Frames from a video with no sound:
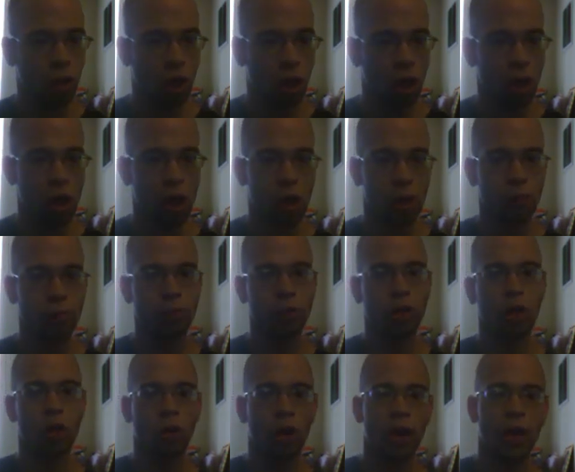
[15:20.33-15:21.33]

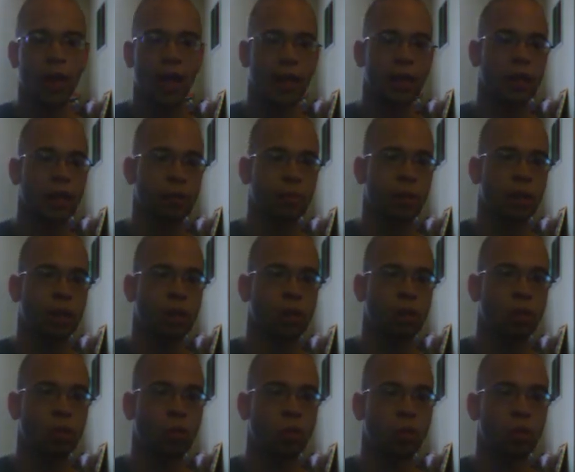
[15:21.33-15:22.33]
The Quagata
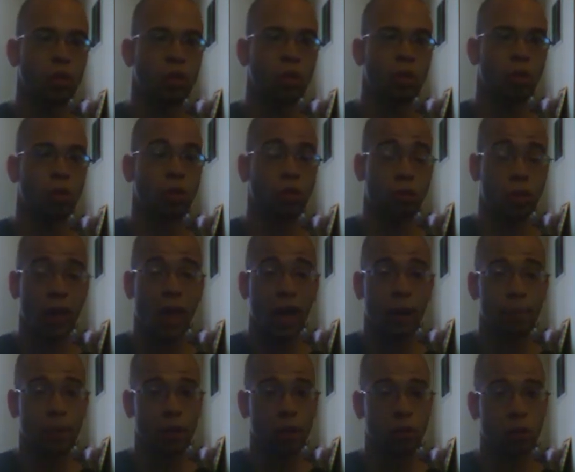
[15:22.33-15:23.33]
metal, or
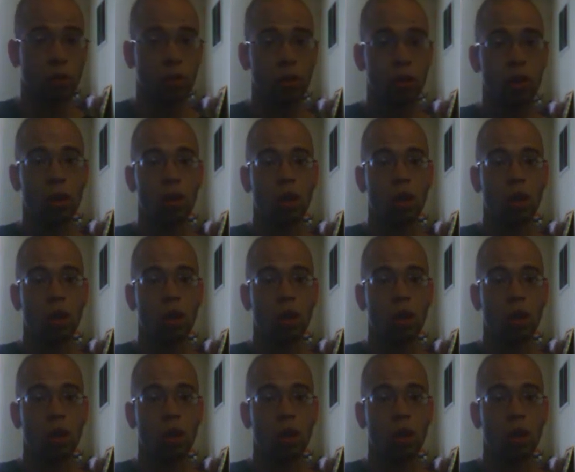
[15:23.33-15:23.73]
Stag metal,